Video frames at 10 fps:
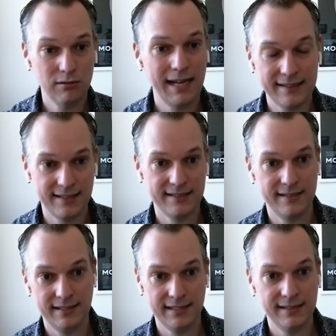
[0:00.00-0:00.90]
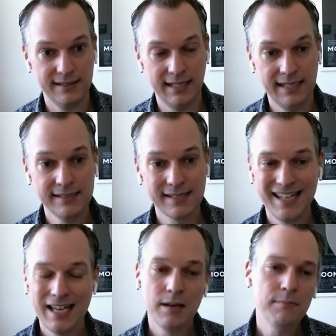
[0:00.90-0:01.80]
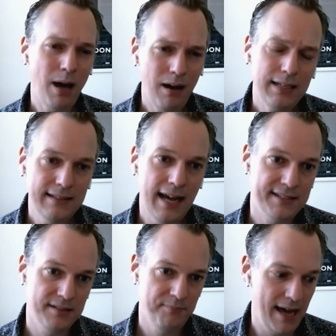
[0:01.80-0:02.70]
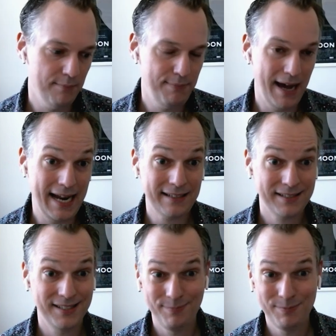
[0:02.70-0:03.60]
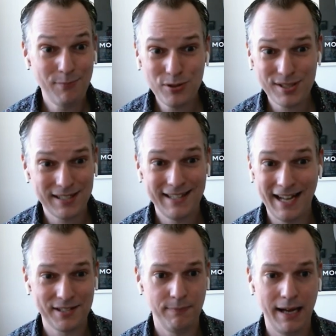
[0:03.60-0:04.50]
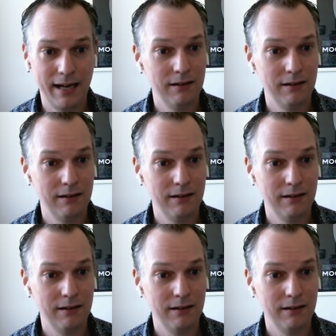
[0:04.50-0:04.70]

access the things it needs. Partly that's about bad actors, but mostly that's about